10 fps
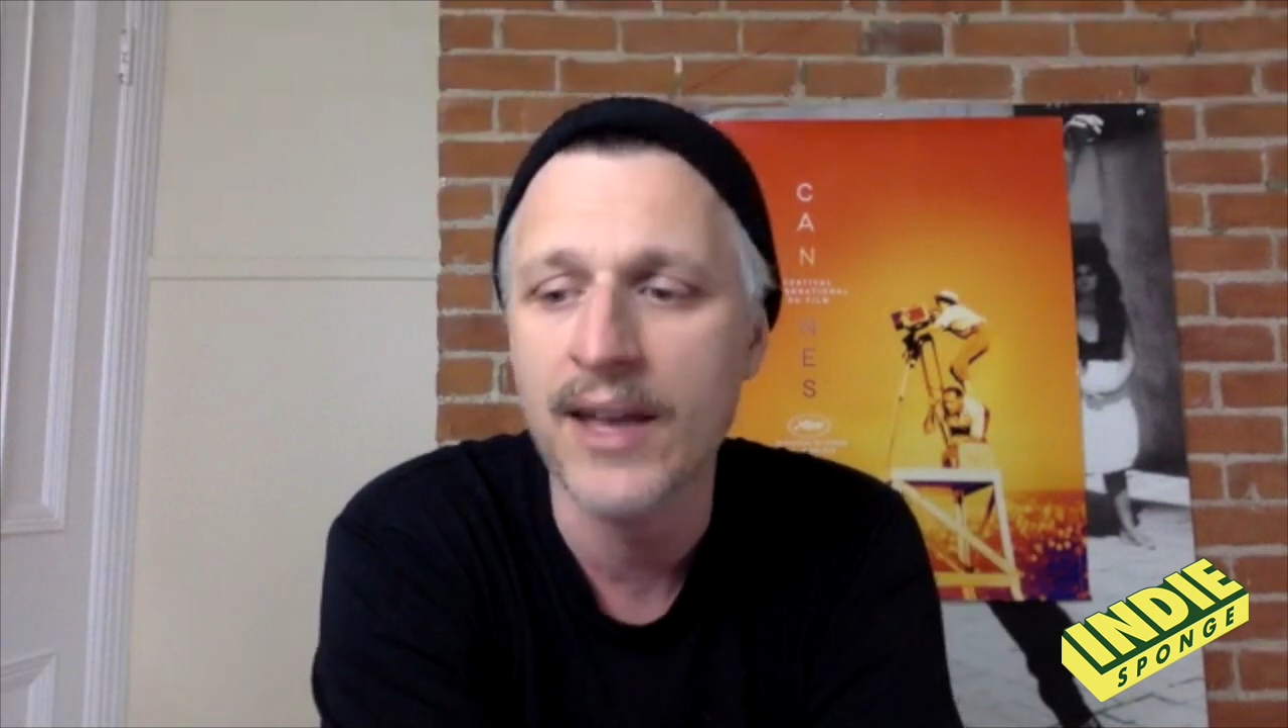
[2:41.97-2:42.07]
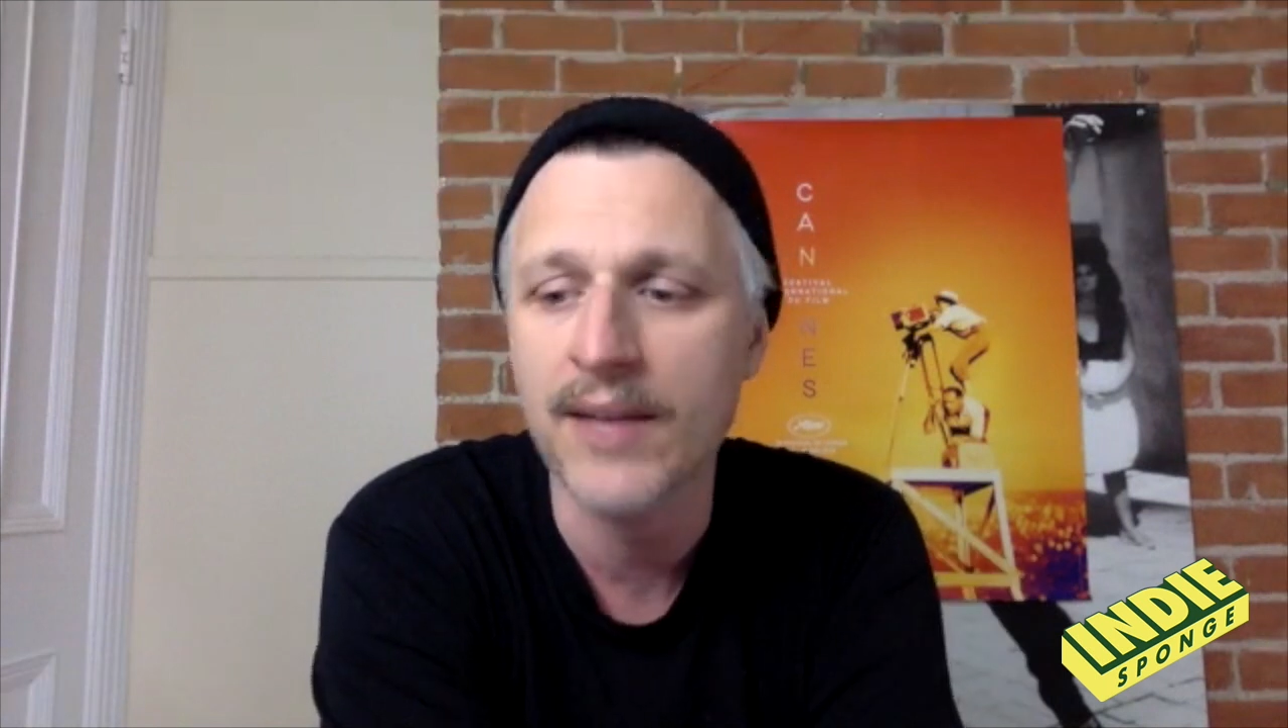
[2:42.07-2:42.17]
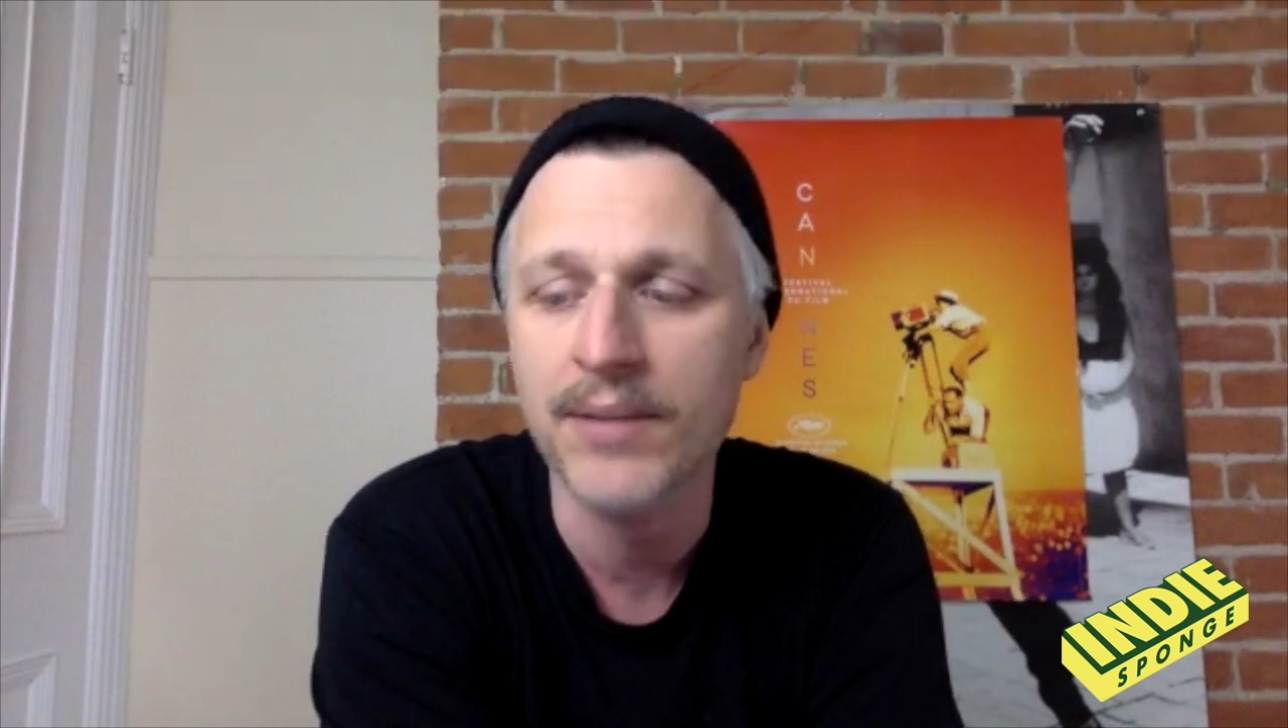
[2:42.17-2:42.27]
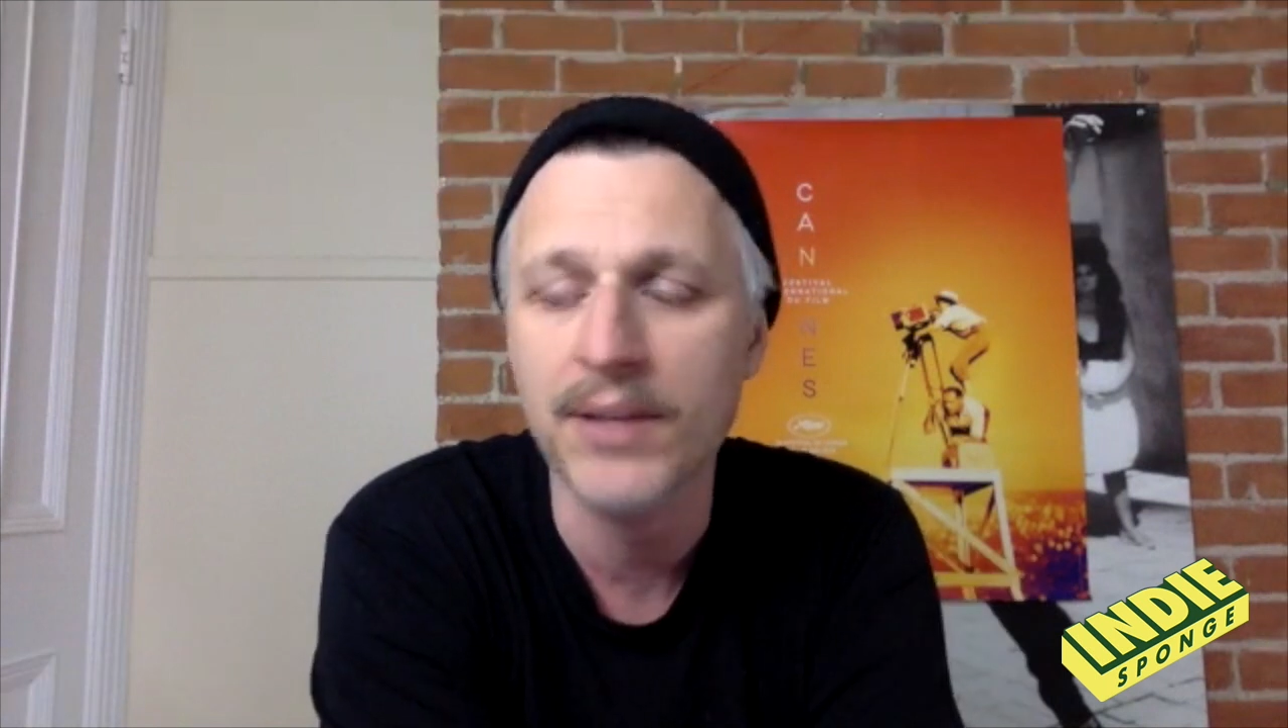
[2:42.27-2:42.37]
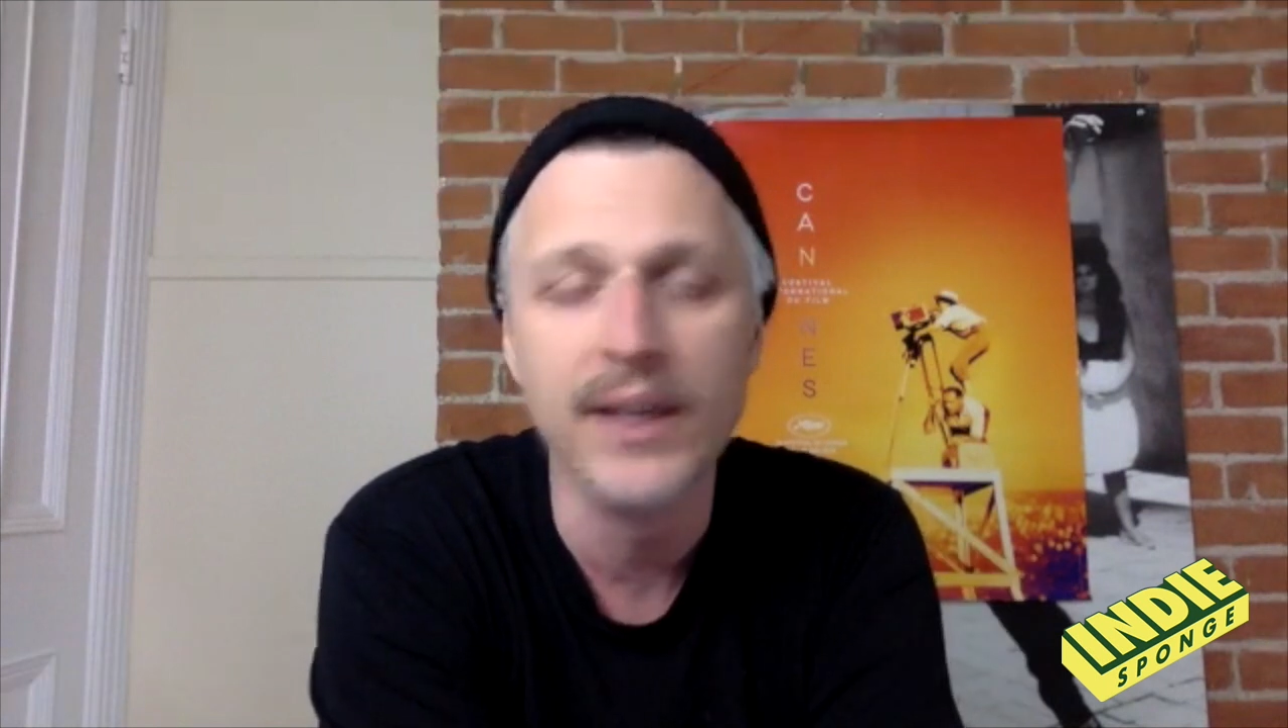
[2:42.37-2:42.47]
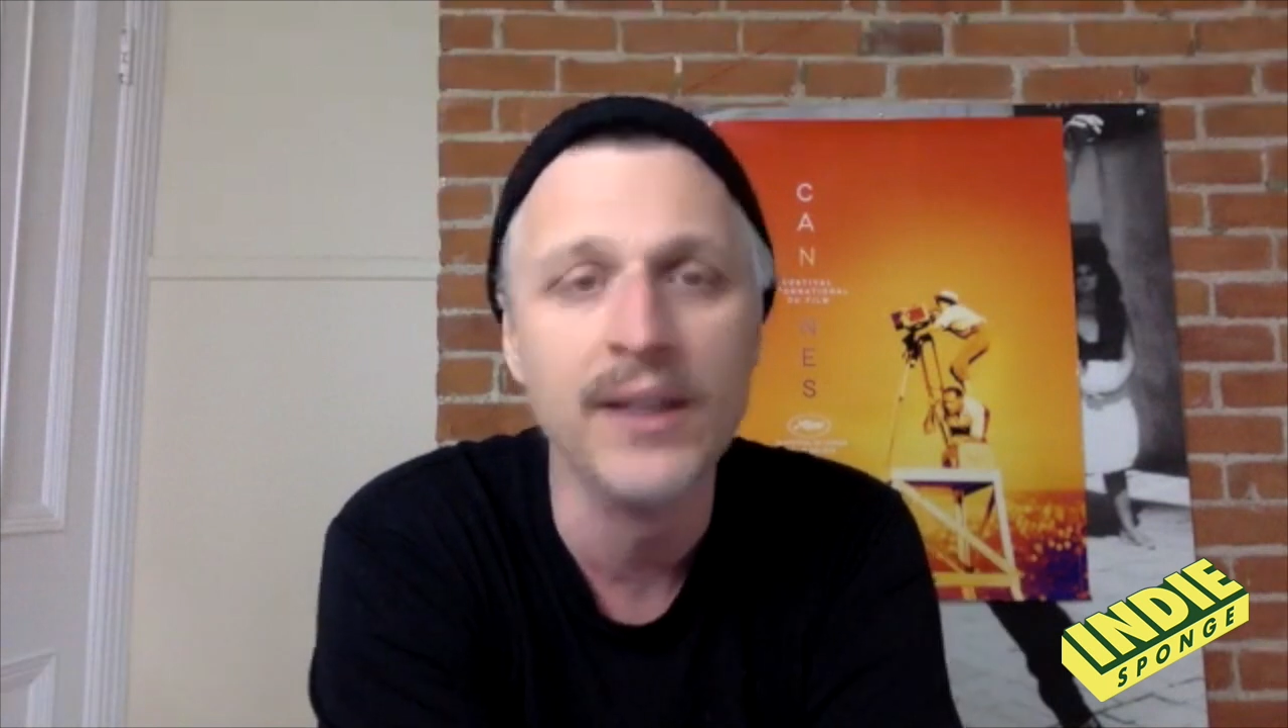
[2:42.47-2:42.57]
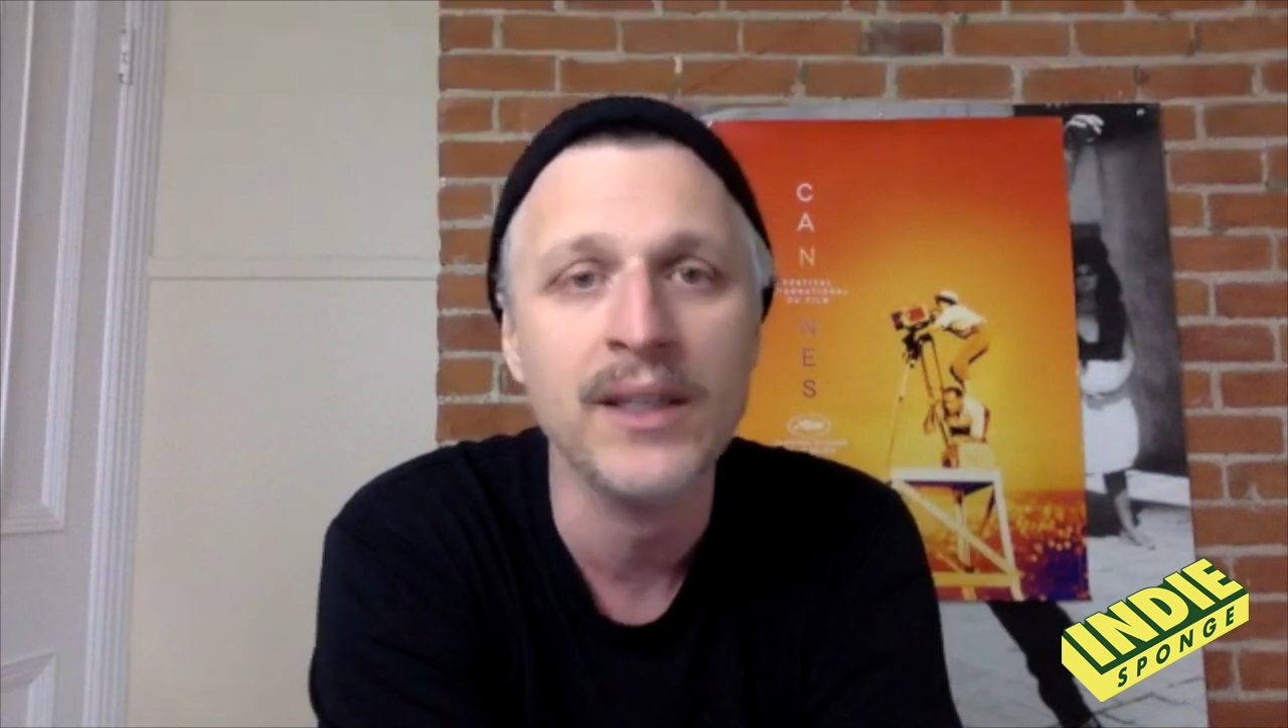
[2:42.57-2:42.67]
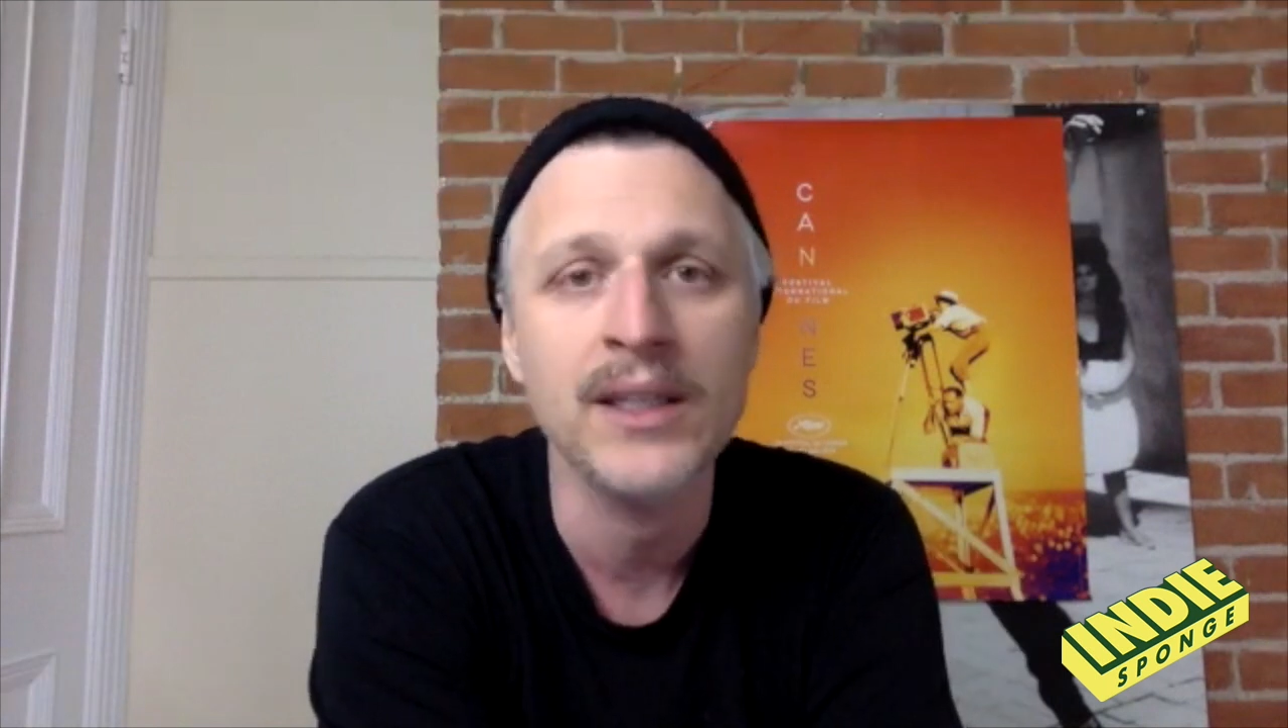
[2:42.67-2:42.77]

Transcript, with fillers: had played